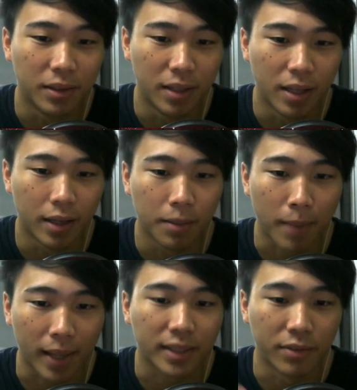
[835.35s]
dealing
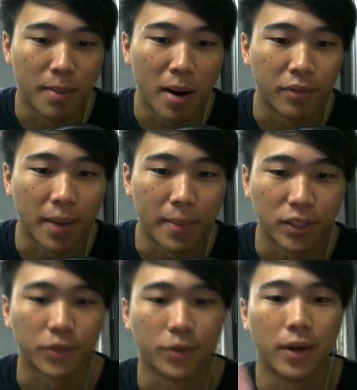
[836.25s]
massive amount of
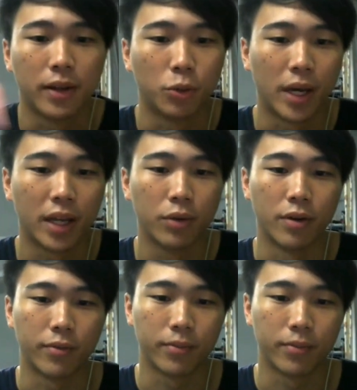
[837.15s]
damage. Right, together with